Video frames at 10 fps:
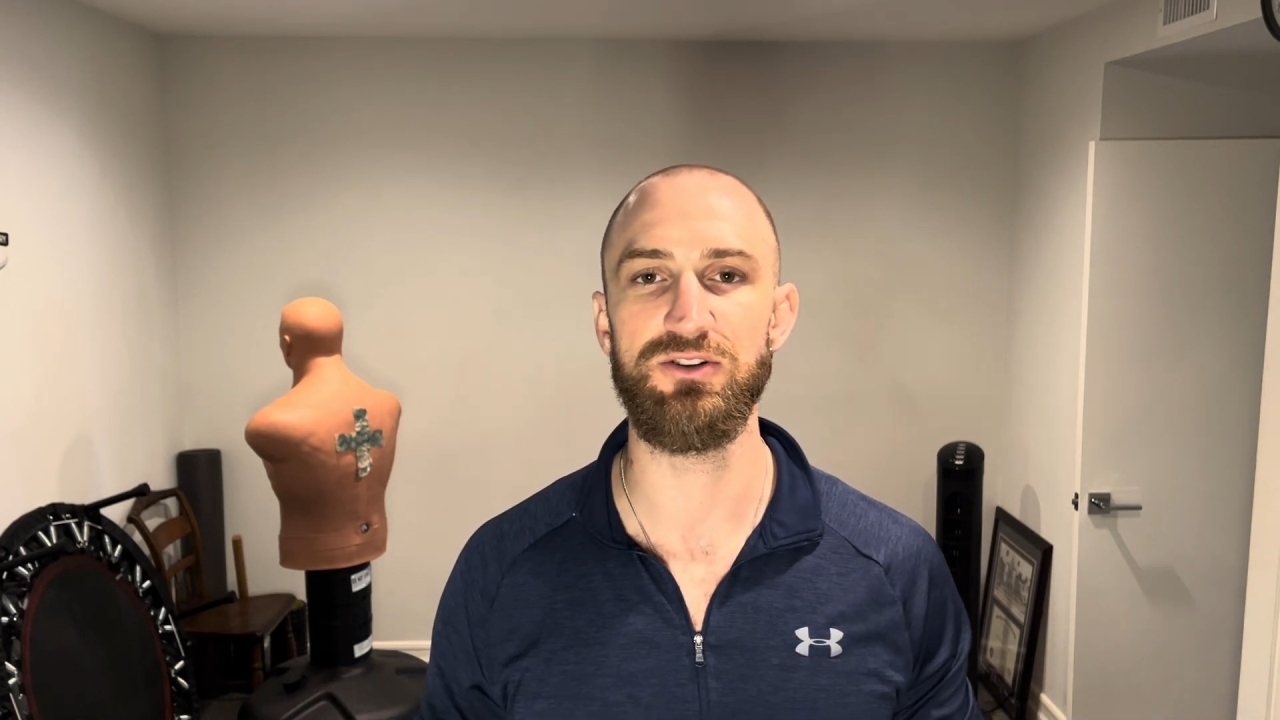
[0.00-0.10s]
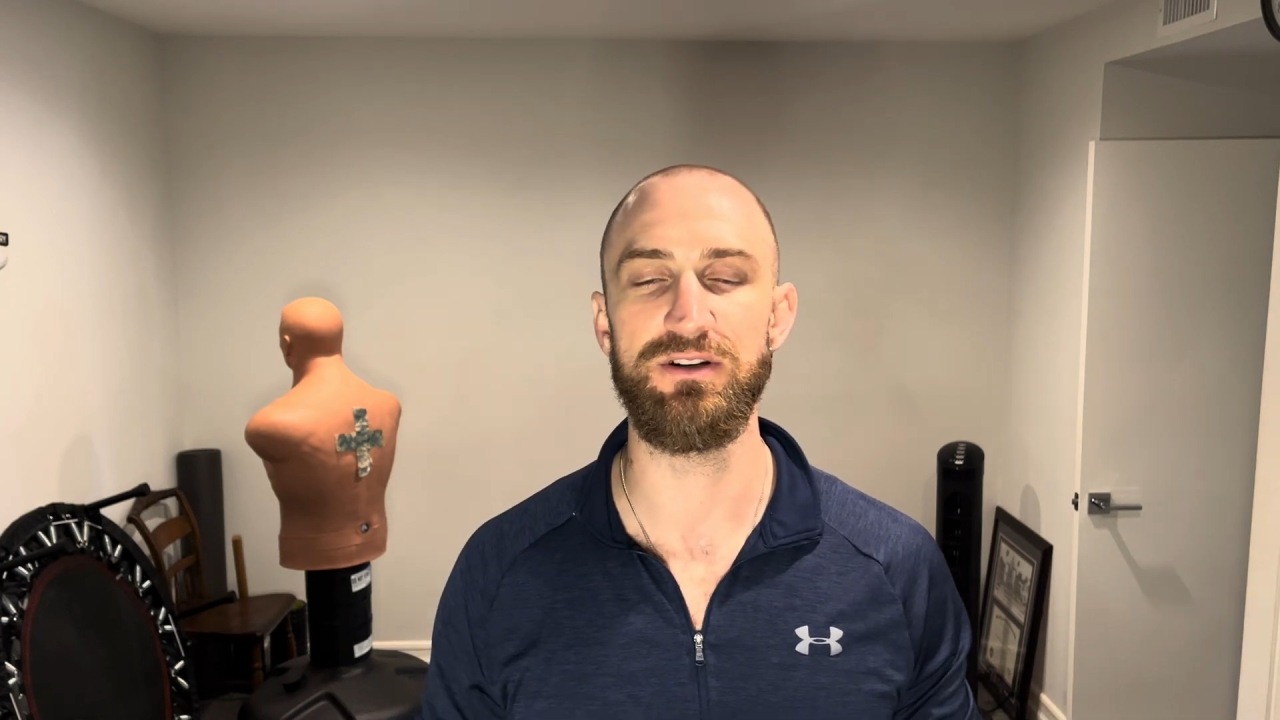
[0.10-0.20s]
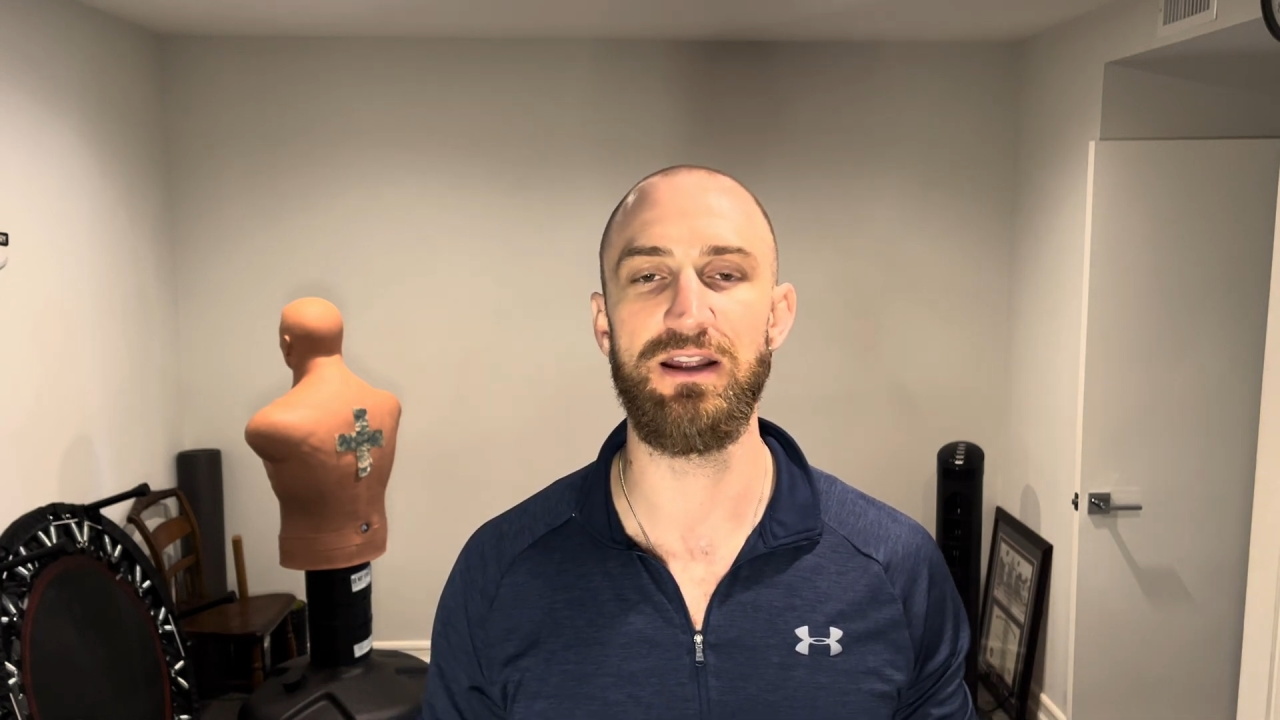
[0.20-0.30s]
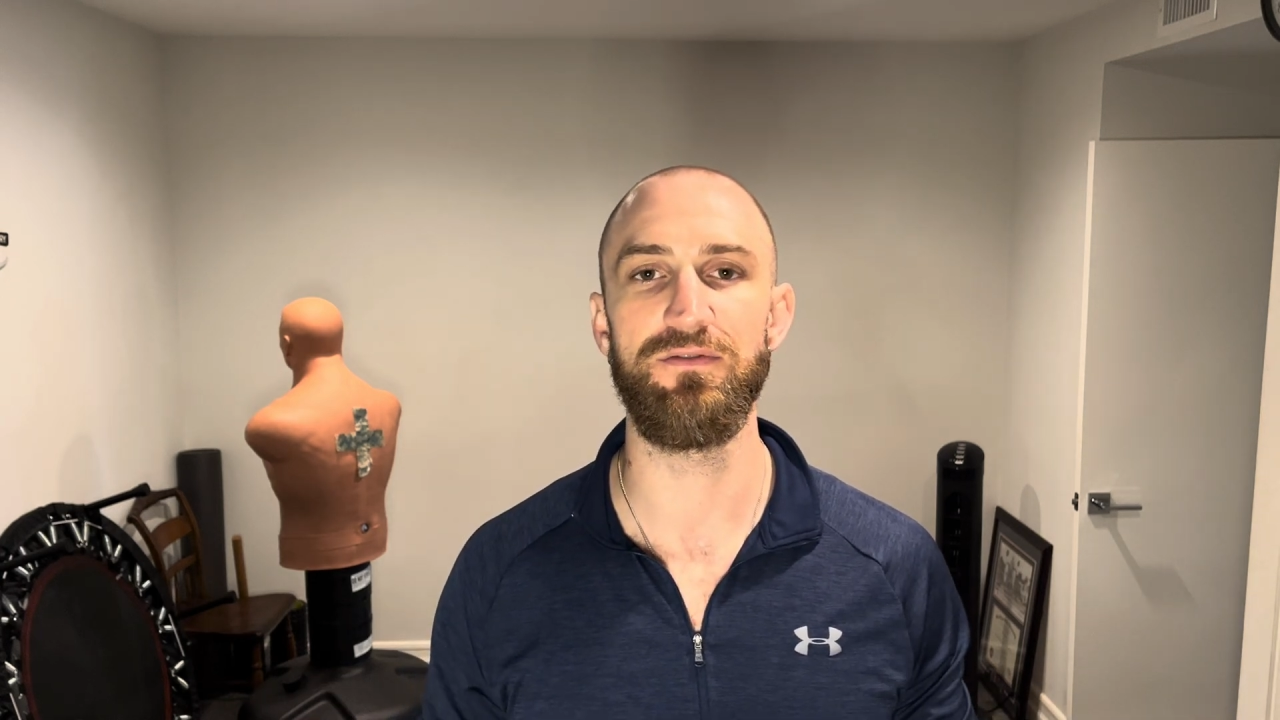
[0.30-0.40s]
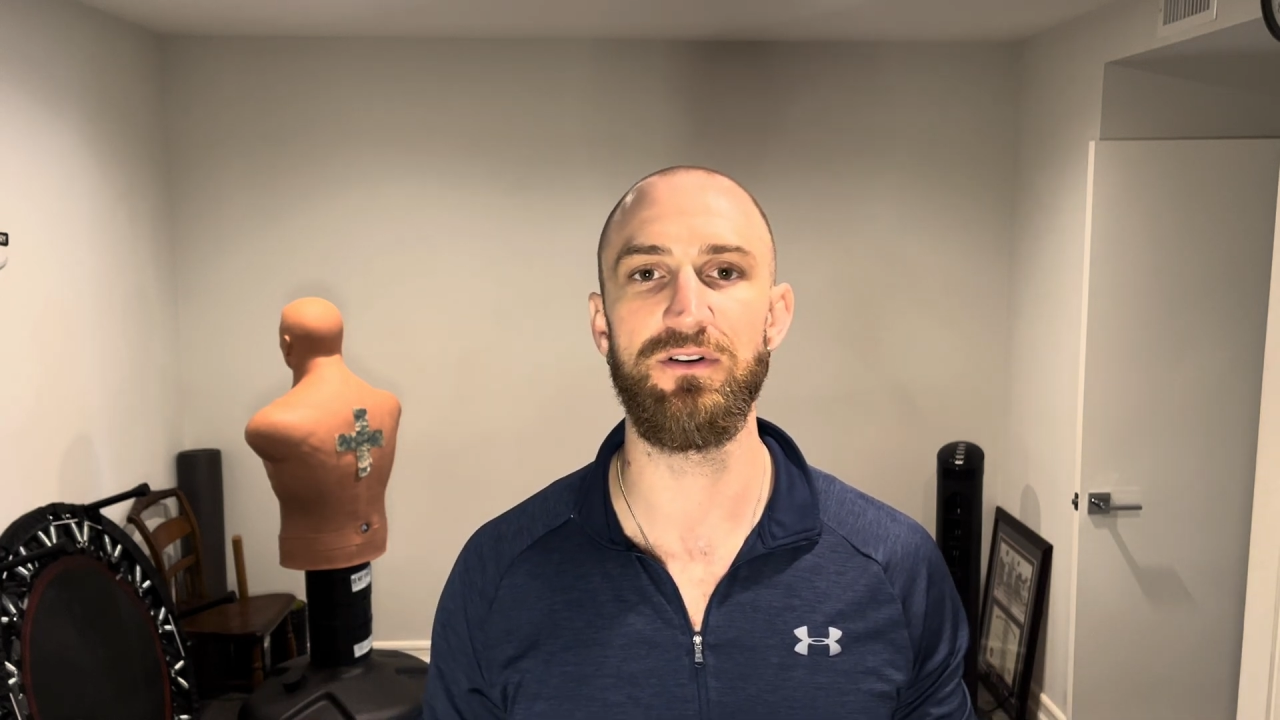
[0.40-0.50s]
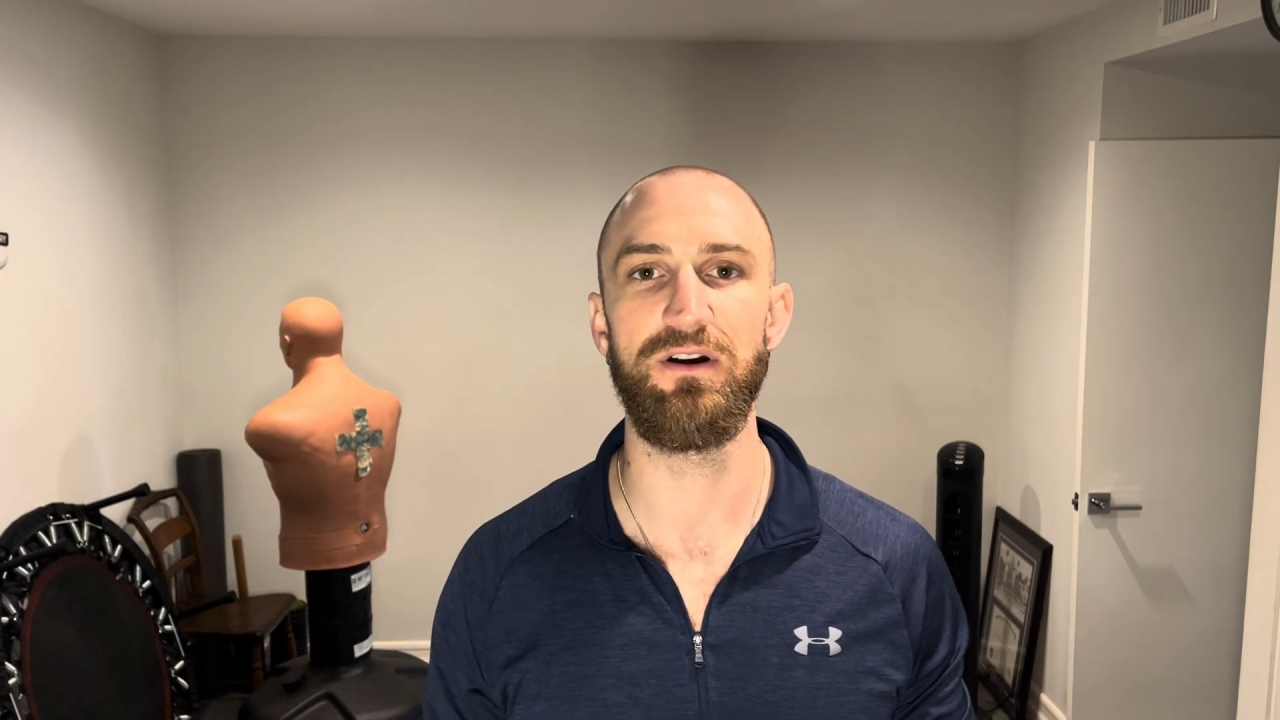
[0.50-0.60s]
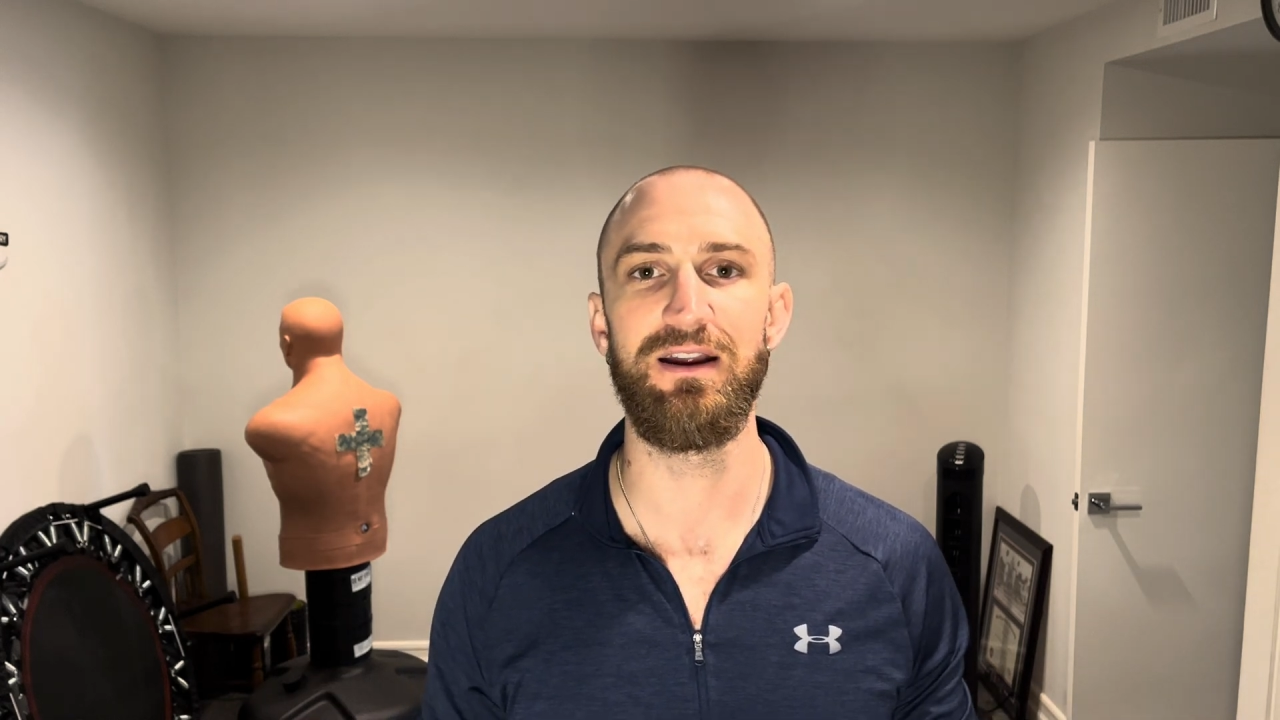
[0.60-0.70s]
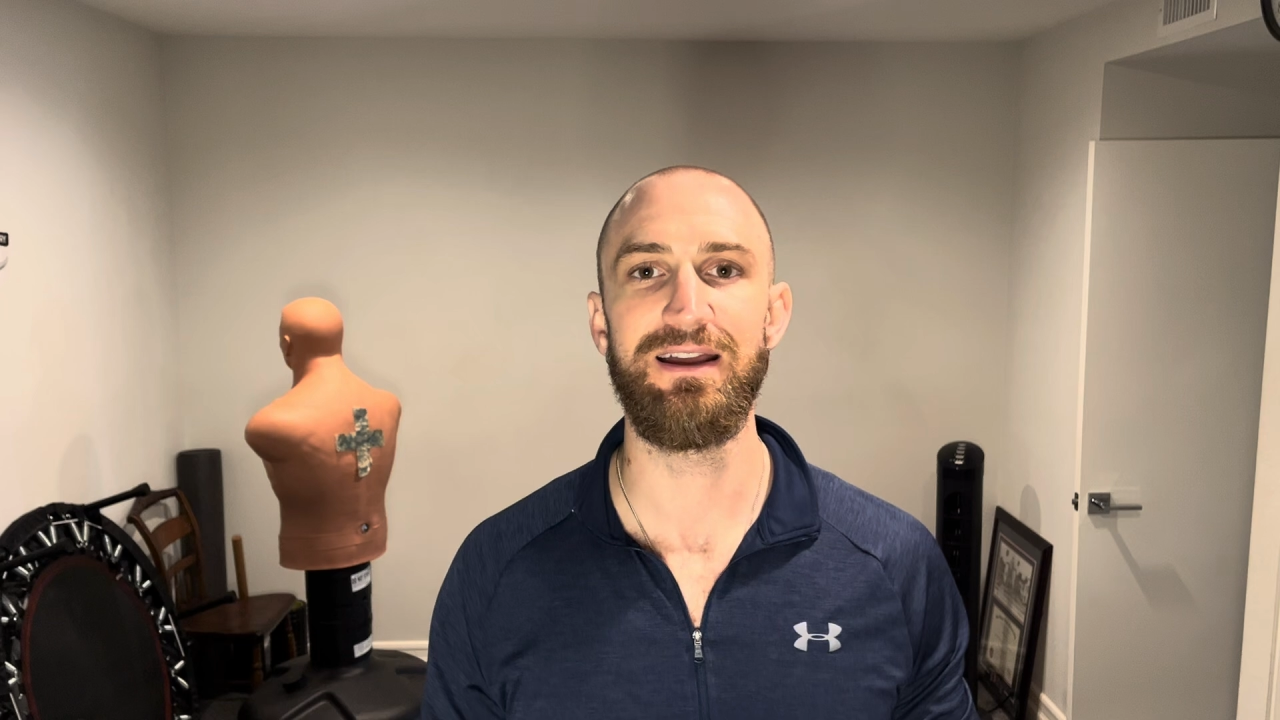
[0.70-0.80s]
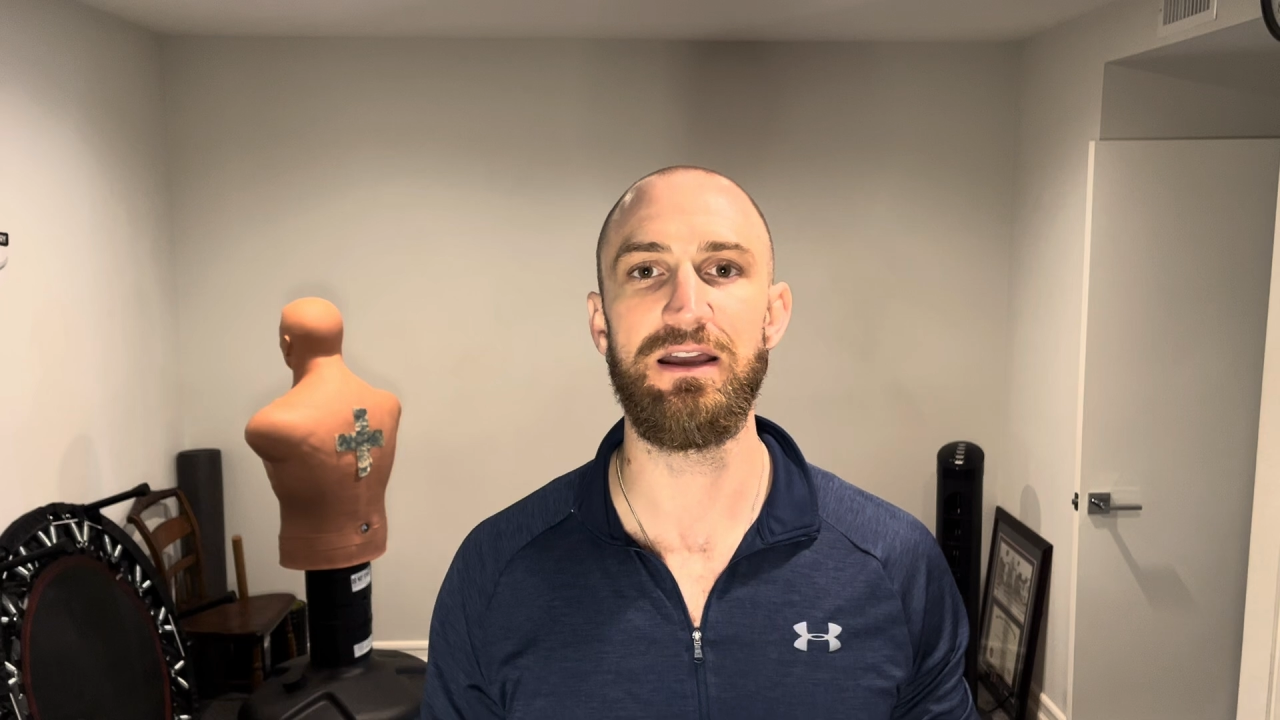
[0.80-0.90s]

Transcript: should never